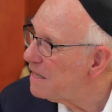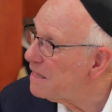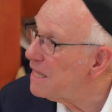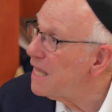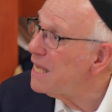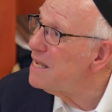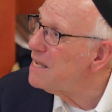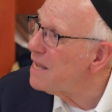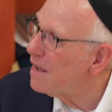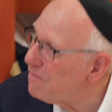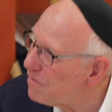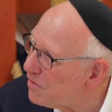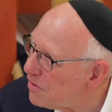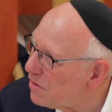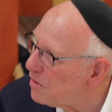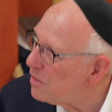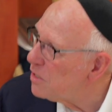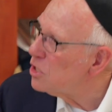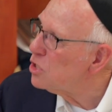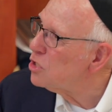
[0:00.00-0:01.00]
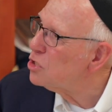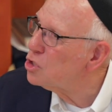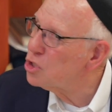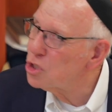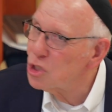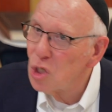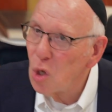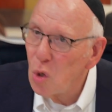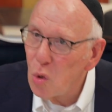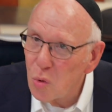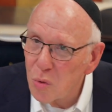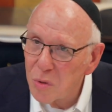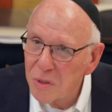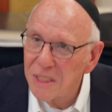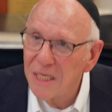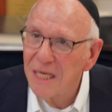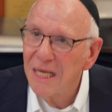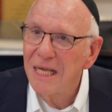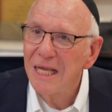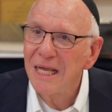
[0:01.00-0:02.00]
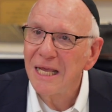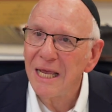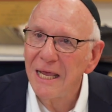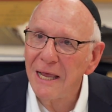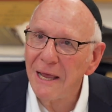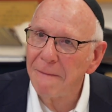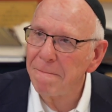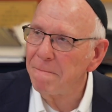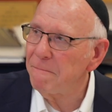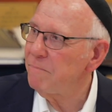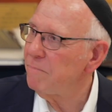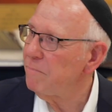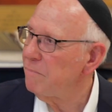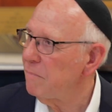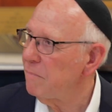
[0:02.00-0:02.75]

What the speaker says: They never sold him.